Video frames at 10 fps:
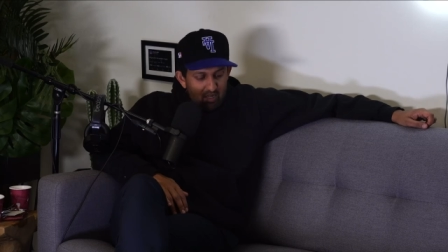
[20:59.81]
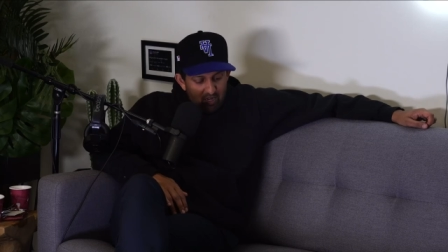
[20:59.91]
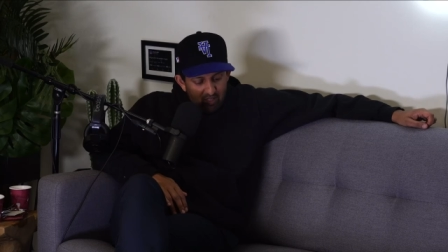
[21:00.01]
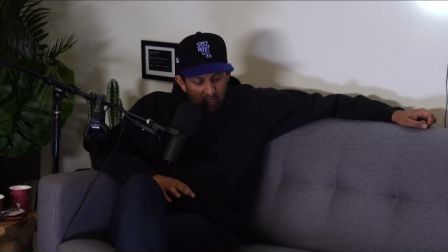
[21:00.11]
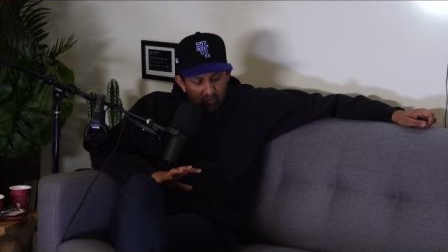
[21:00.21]

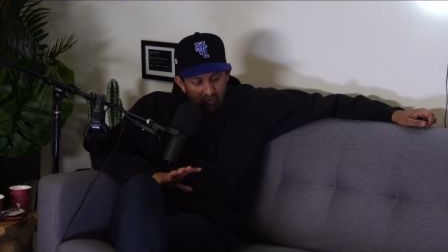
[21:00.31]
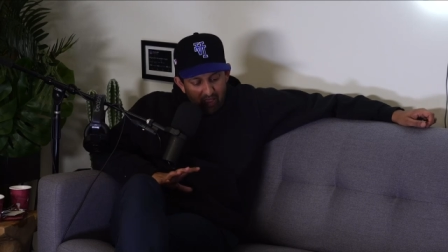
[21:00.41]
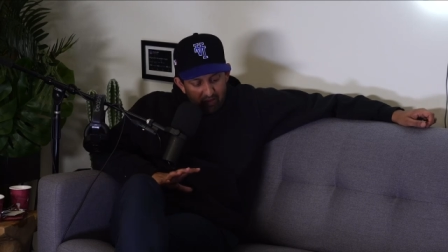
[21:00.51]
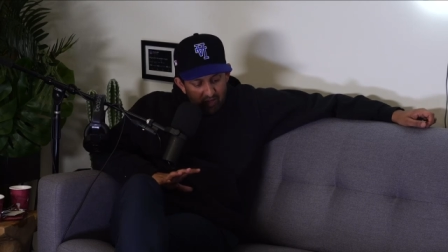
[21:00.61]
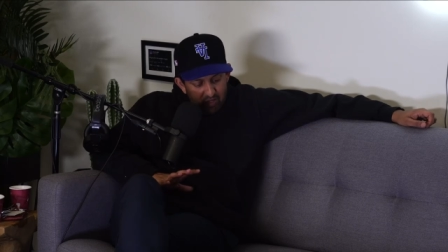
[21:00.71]
Yeah. They're
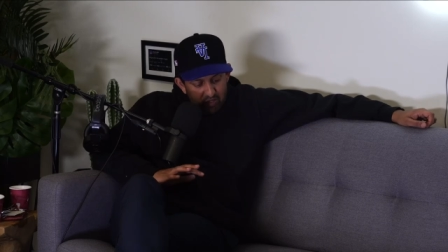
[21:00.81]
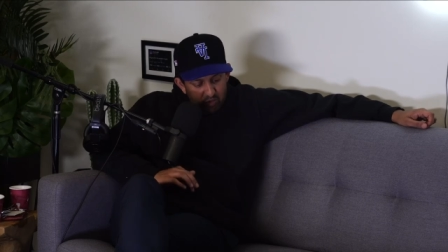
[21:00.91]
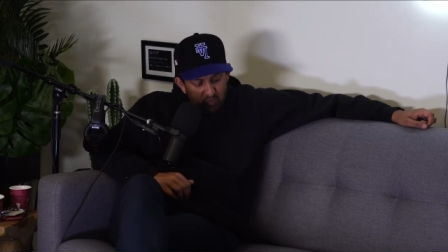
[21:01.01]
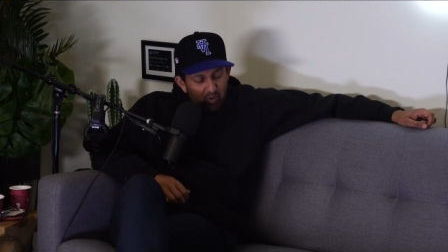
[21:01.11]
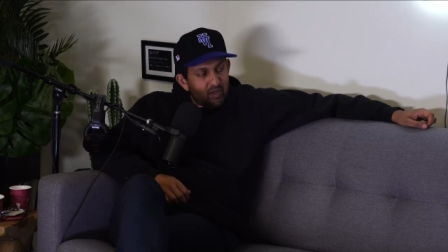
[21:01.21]
valued at two
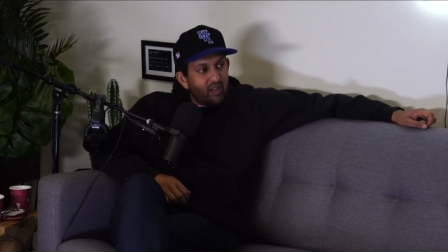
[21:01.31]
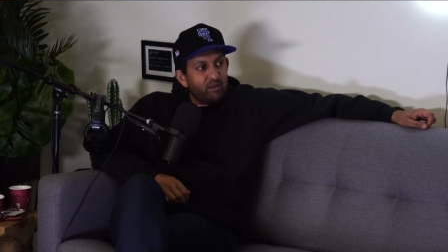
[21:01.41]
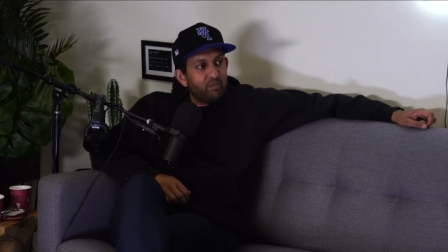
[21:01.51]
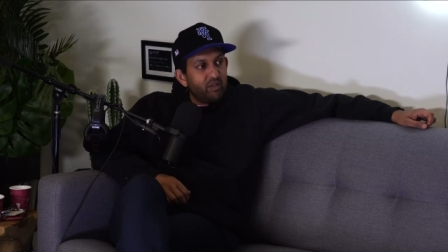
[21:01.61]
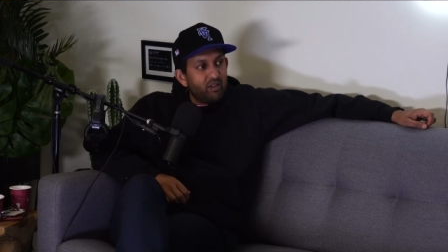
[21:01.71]
point nine
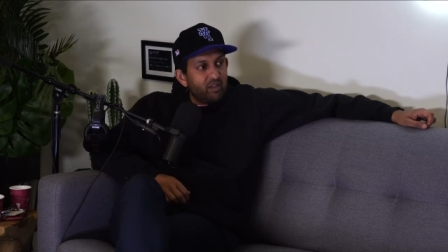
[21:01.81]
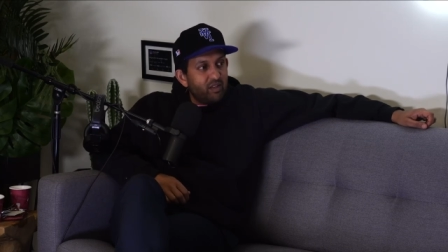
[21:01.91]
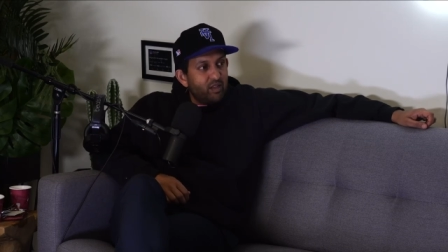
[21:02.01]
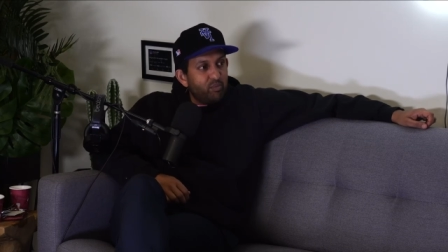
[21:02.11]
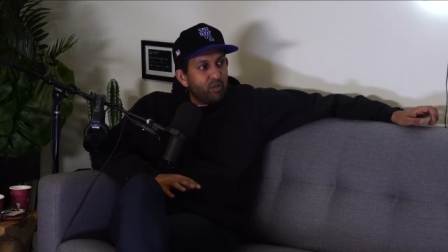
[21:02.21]
billion,
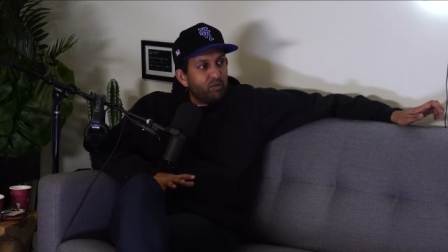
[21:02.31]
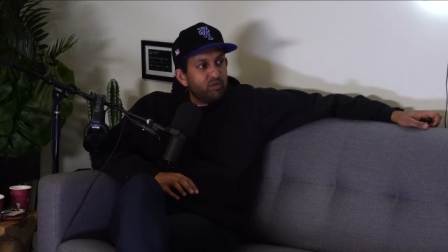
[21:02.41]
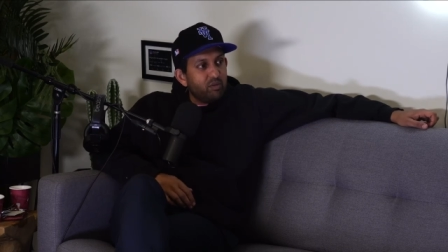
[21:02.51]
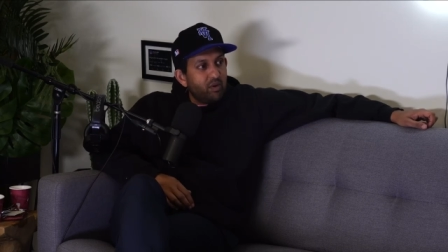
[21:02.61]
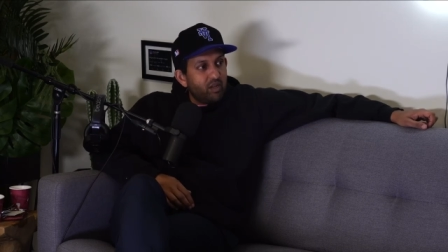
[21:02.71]
but
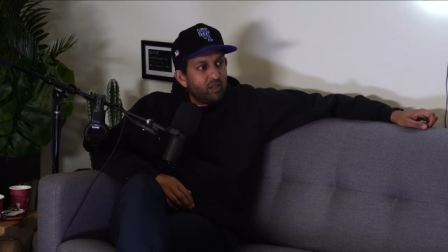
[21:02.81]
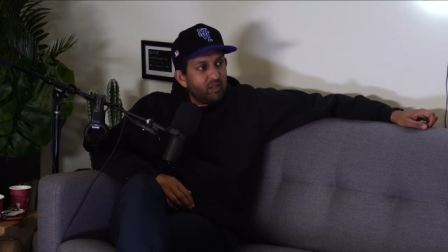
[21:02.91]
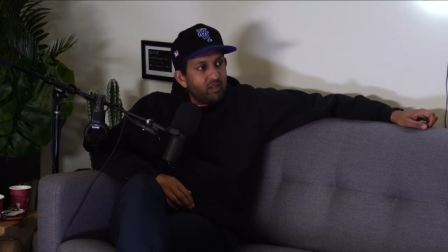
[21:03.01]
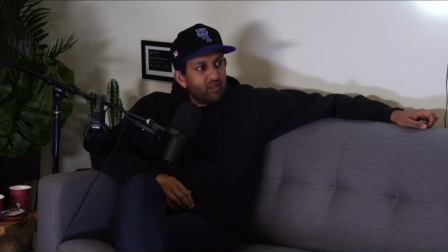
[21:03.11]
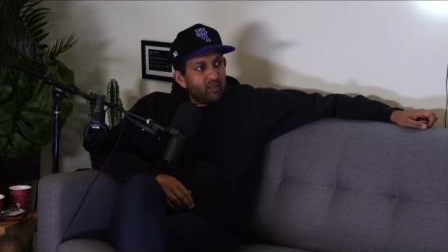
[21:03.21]
losing money,
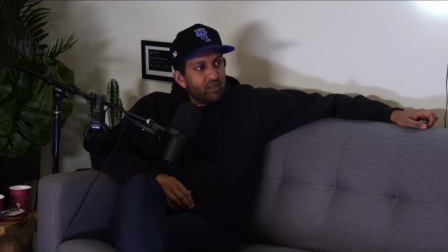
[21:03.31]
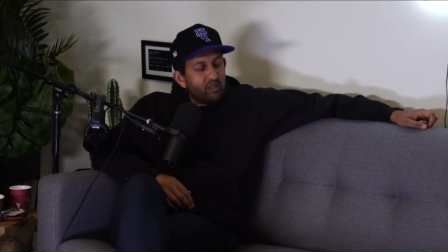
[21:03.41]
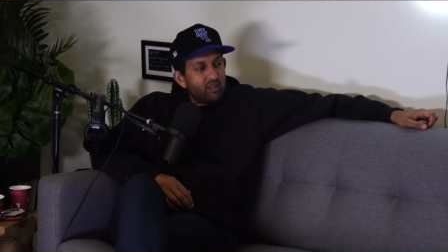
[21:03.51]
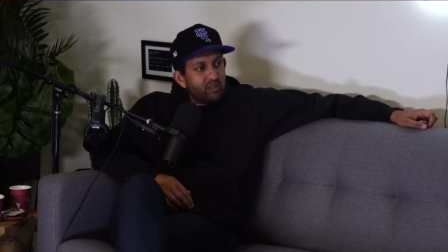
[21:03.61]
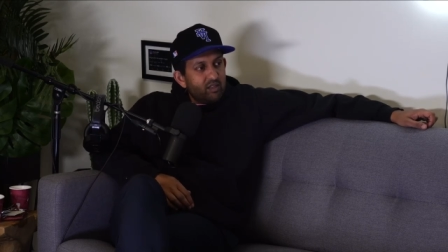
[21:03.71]

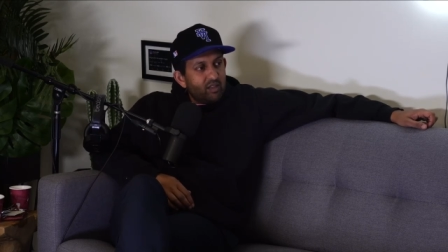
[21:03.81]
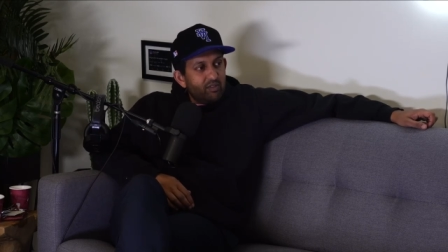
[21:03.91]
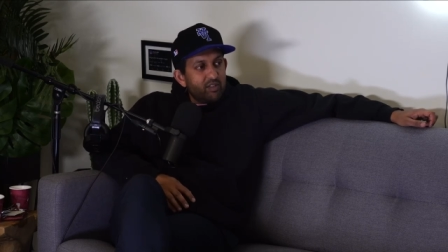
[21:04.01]
and they